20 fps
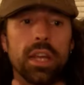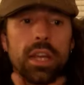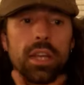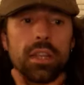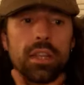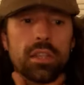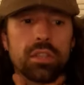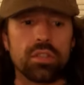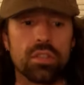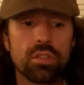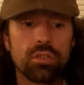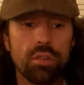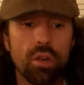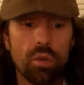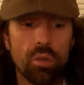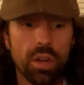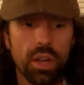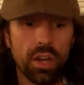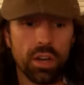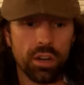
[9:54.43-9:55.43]
in his
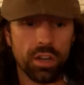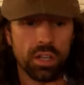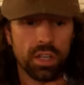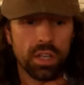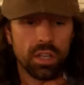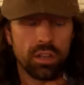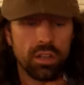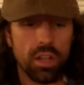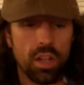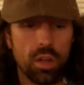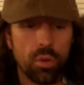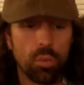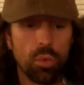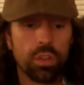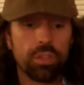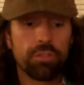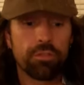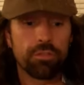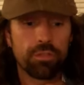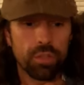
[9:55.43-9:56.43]
throat area
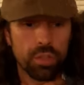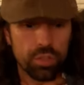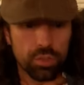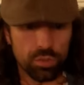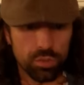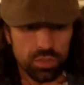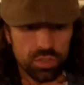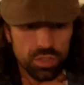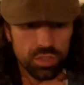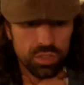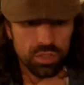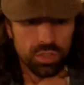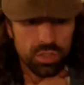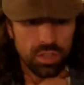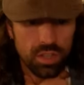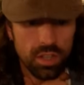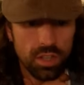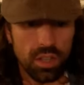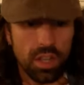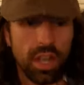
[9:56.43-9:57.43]
with
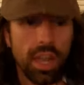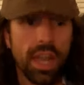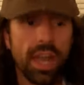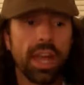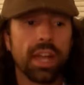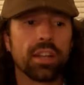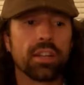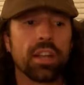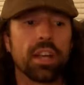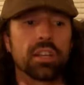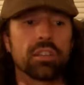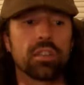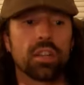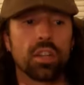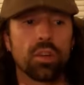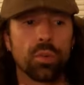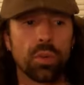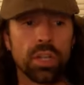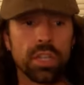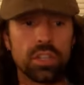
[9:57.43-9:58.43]
fruits and
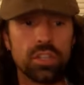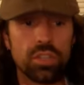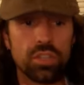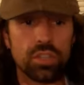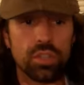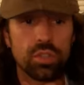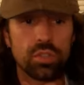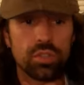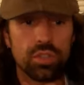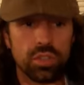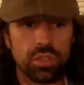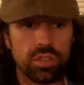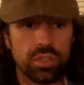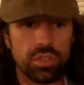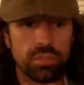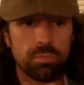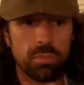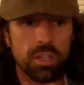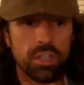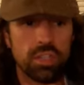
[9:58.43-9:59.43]
green juices
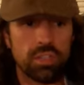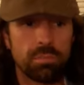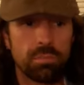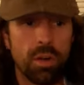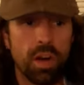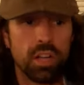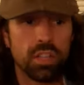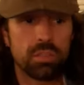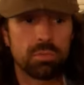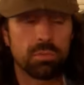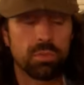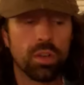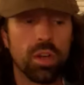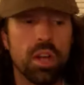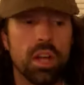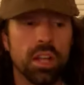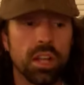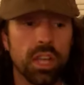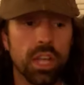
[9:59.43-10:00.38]
as much as possible.